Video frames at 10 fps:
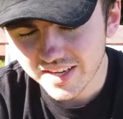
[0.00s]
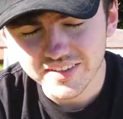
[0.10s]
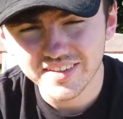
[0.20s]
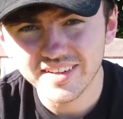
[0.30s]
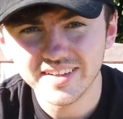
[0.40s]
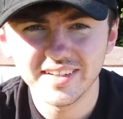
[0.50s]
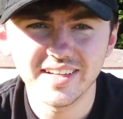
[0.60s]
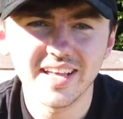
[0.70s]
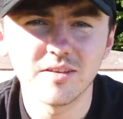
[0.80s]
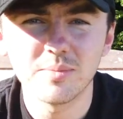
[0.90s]
And
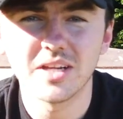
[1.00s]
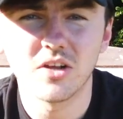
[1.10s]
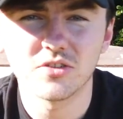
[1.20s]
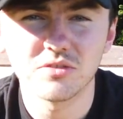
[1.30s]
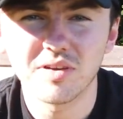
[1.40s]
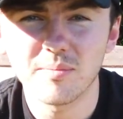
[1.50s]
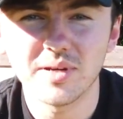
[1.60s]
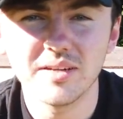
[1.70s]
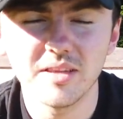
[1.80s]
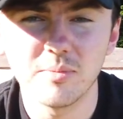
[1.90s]
yeah, there'll be a lot of stuff
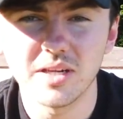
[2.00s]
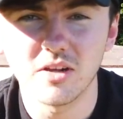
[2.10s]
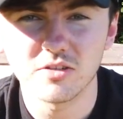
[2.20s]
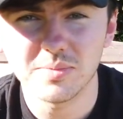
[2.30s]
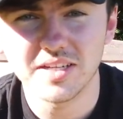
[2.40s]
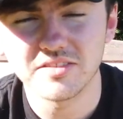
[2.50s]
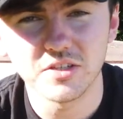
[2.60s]
happening, there'll be a lot of space